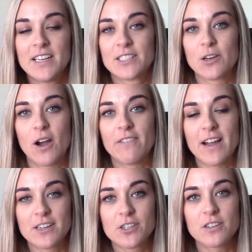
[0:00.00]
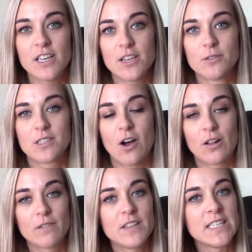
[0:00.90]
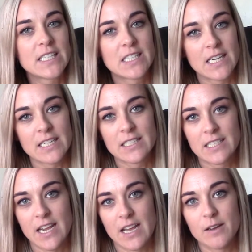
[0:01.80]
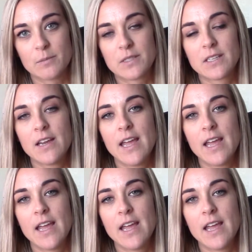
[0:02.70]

So I've actually used all of these six tips